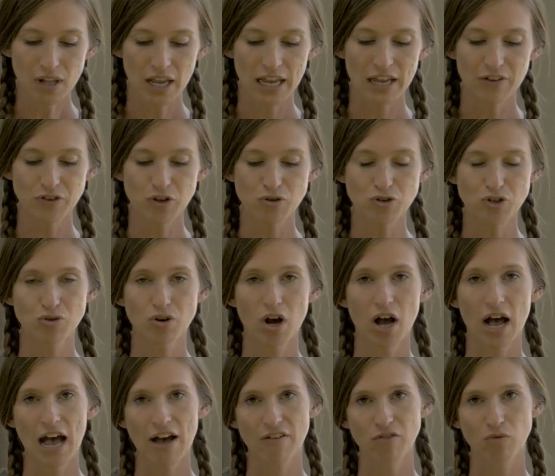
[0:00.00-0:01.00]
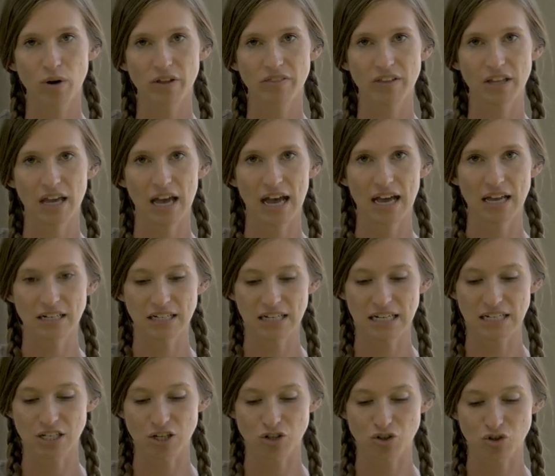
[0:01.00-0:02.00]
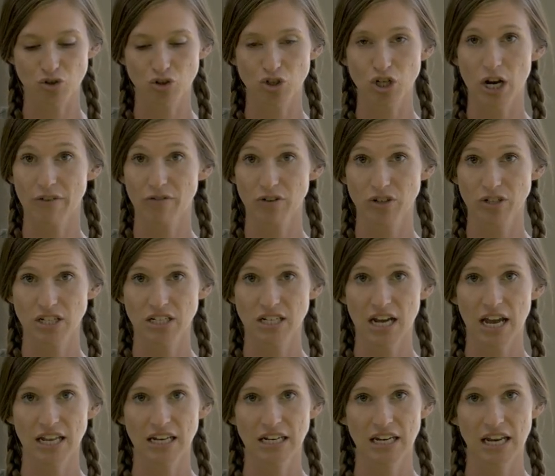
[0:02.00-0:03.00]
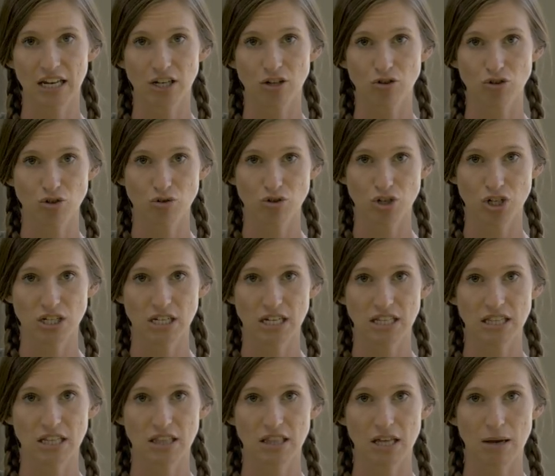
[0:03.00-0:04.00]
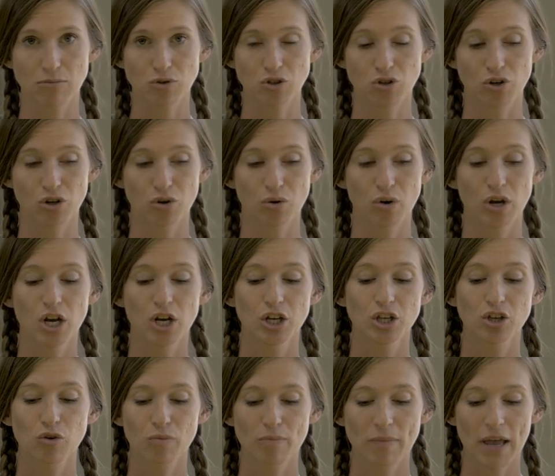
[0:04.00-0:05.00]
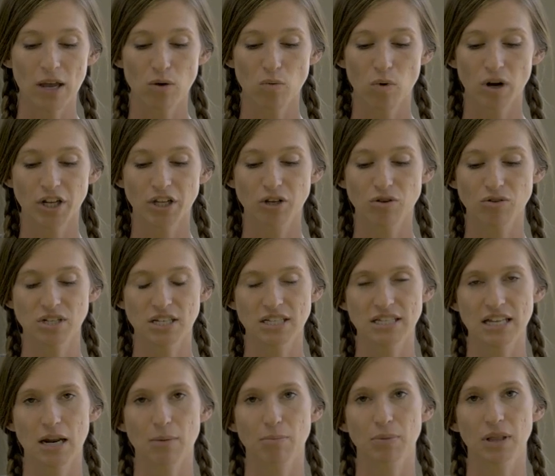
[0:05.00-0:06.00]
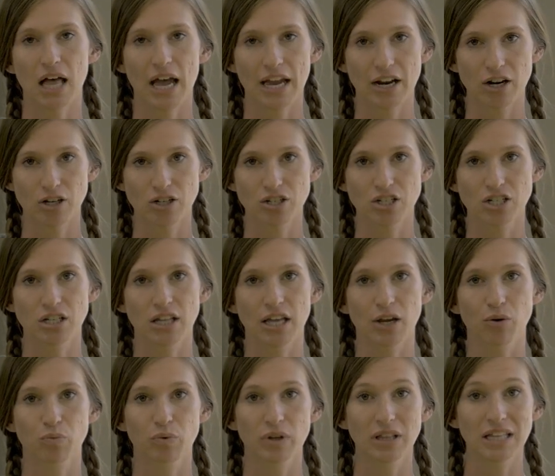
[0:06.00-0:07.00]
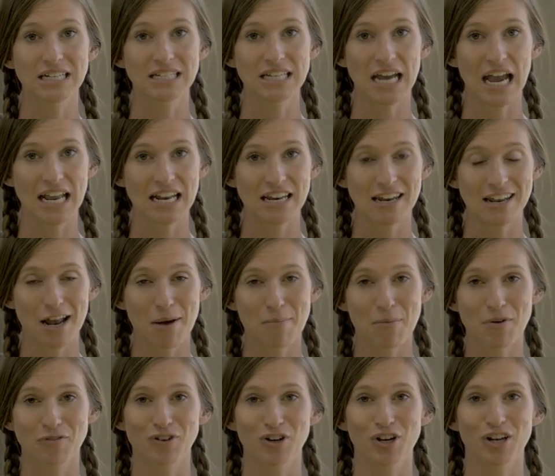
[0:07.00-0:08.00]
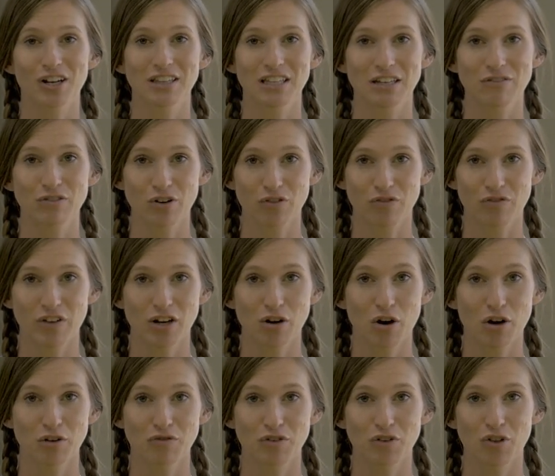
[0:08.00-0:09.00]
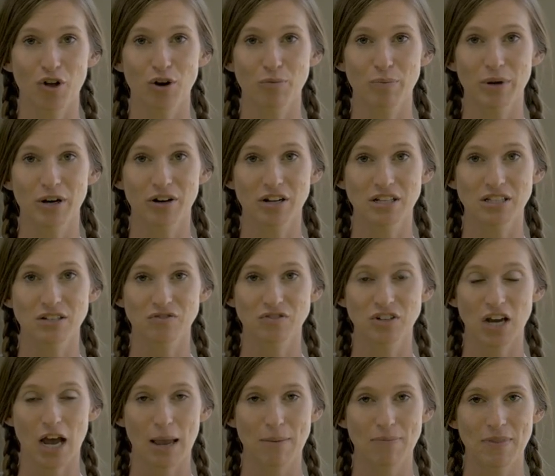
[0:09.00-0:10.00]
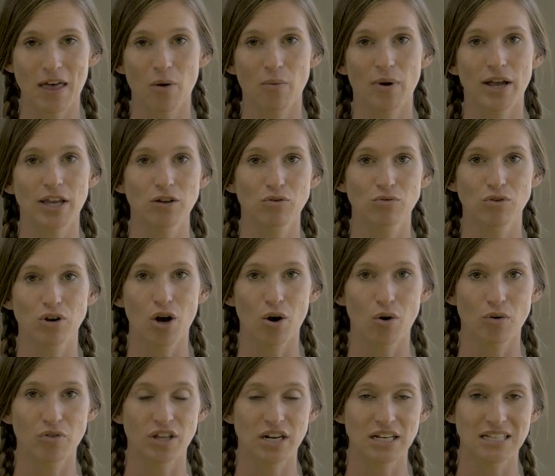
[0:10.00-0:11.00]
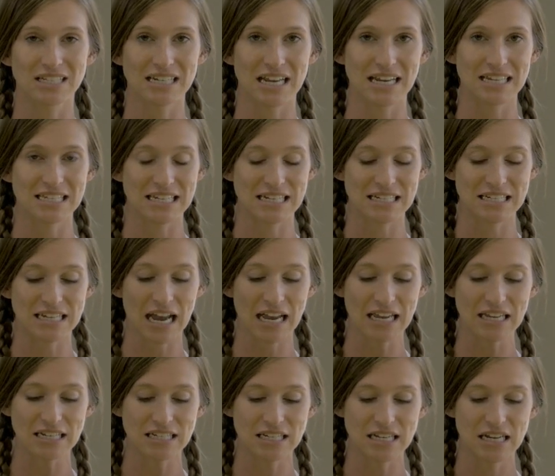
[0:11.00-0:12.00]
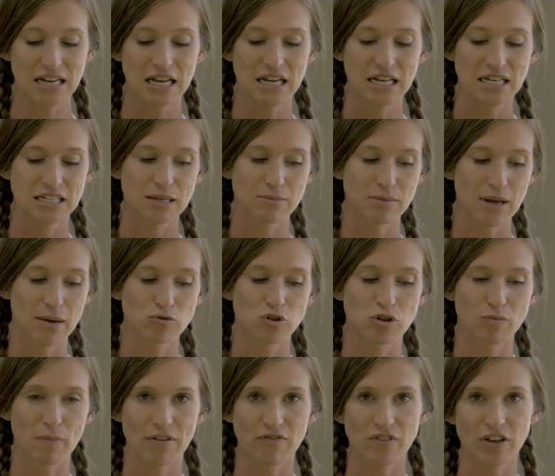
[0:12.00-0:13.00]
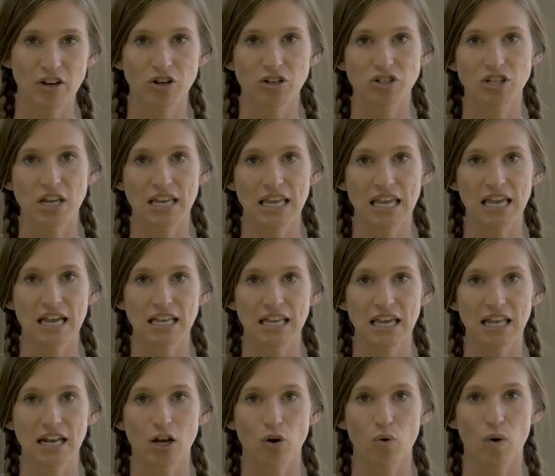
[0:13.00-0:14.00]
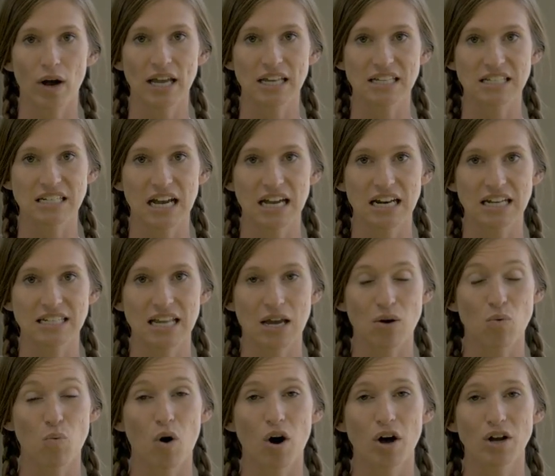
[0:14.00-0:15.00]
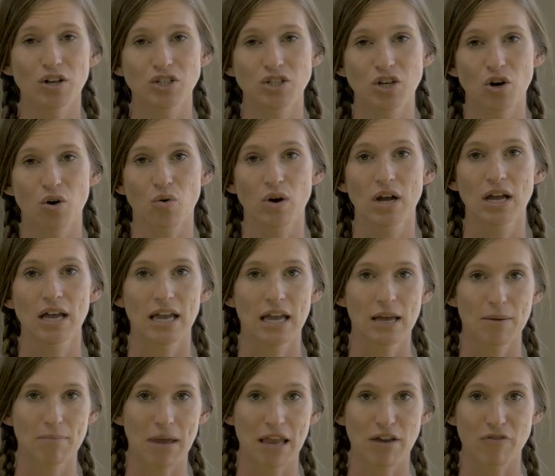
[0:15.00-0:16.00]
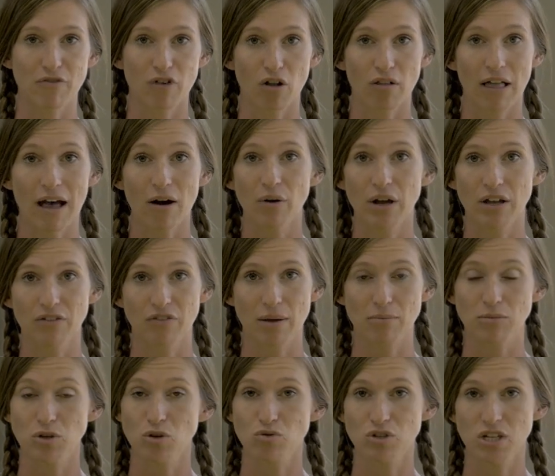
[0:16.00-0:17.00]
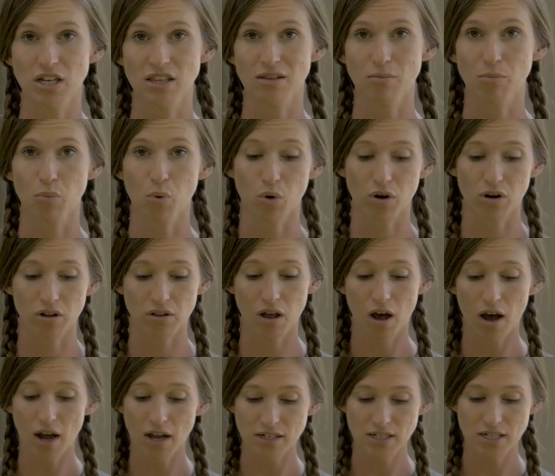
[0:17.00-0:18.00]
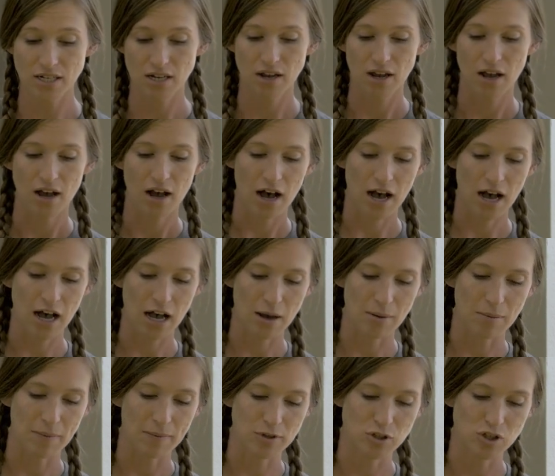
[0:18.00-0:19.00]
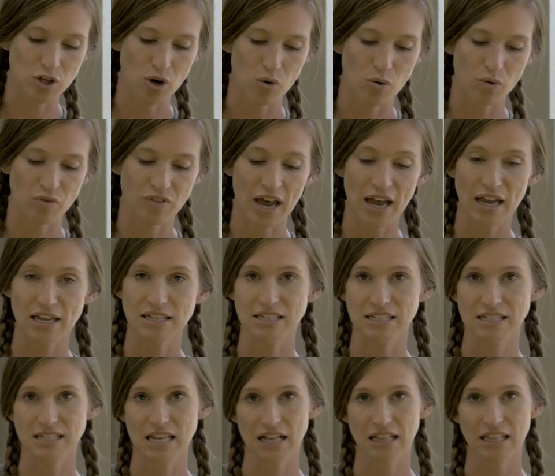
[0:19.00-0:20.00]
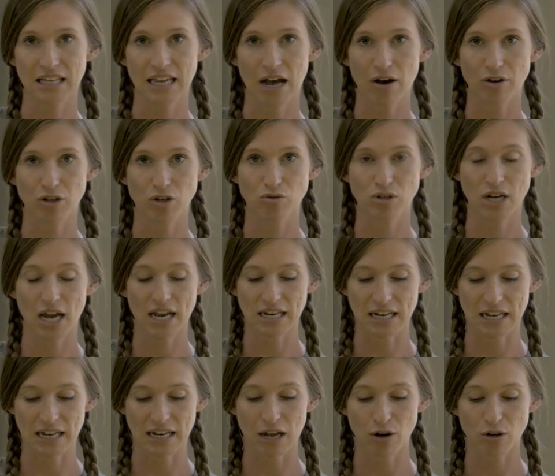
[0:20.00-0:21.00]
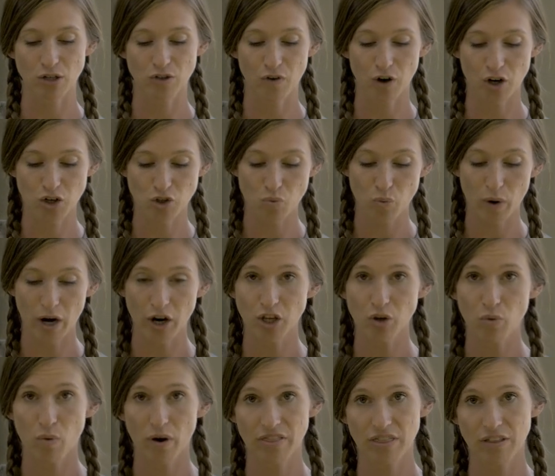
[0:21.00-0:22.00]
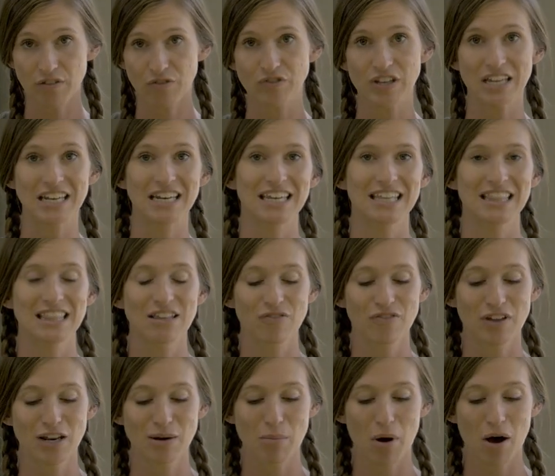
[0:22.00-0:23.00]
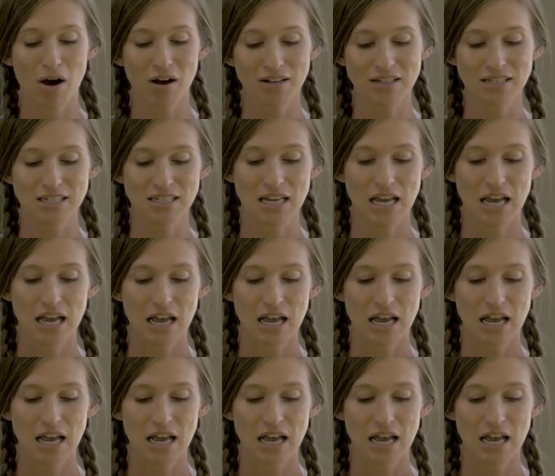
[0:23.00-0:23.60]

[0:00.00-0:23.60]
if you do not have one that needs a screwdriver to tighten and you do just need the thumb screw, you may want to use a set of pliers to like really tighten it up if you're going to leave your fin on for long periods of time. That way you know that it's nice and tight. Sometimes with my fingers I can't get it quite as tight as I want, so it may fall out if I'm using the board a lot. So that is exactly how you tighten it. Now as far as where you want the fin in the fin box,